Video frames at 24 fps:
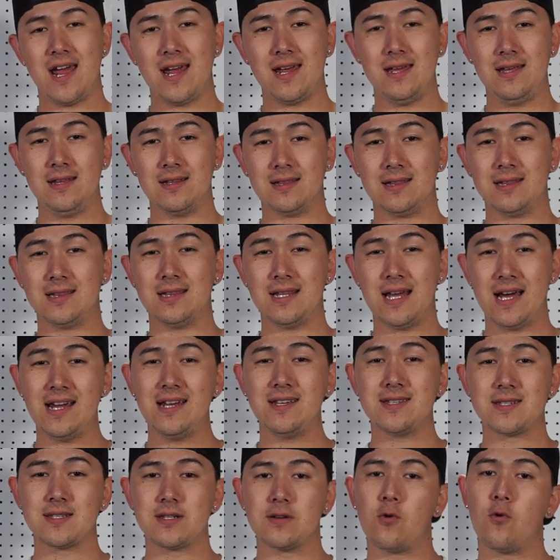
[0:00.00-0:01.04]
a
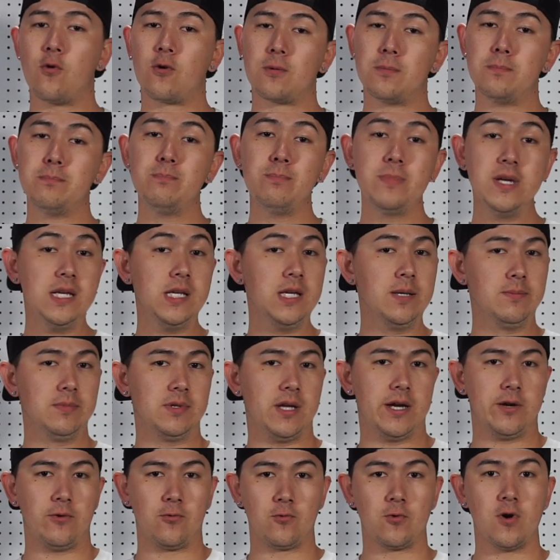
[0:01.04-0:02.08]
light or medium
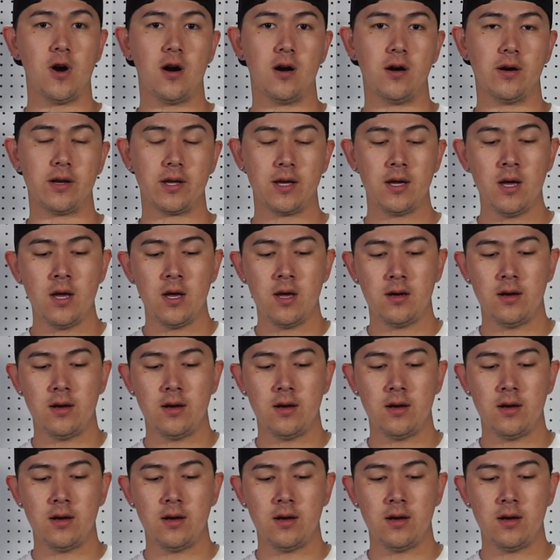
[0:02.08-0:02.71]
light rod.